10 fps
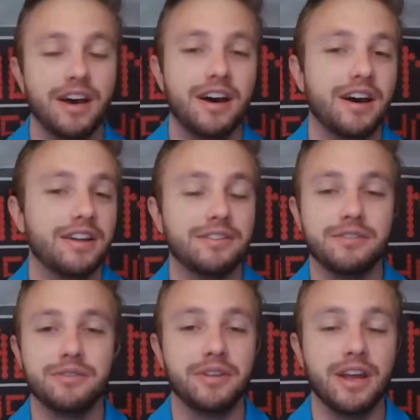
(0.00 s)
uh,
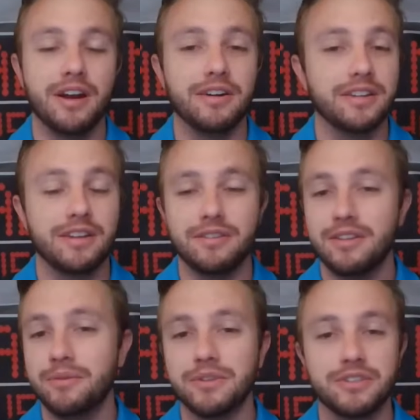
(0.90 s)
through the air.
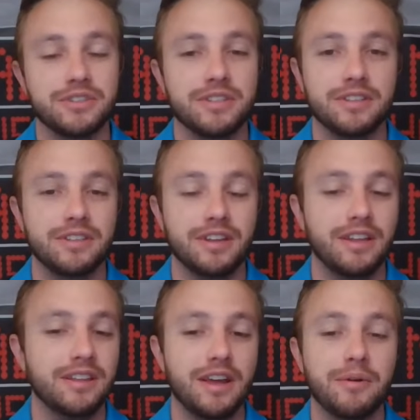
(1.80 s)
They were just,
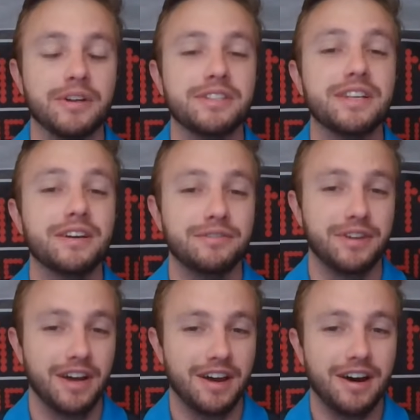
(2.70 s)
they were a sieve
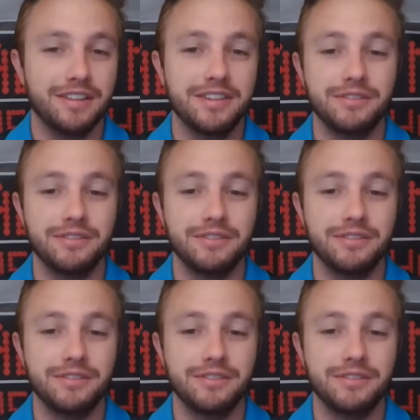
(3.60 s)
on